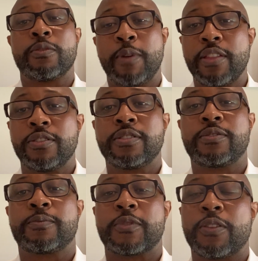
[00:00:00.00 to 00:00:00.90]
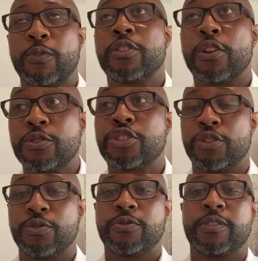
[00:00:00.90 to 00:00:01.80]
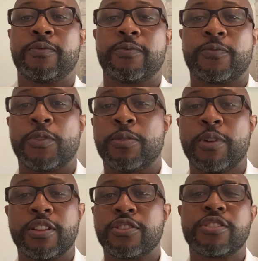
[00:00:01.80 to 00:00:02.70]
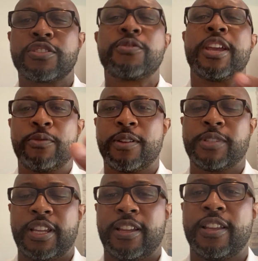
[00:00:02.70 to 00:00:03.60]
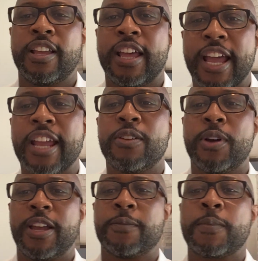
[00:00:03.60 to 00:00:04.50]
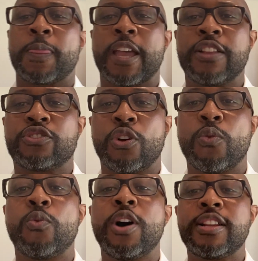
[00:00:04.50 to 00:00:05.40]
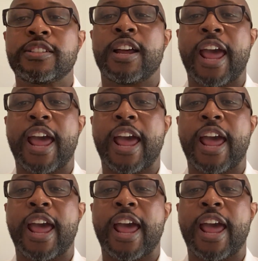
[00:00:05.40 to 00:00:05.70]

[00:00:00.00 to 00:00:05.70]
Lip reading: mothers, for those children, for the mothers? You get what I'm saying. Anyway, and so what is going to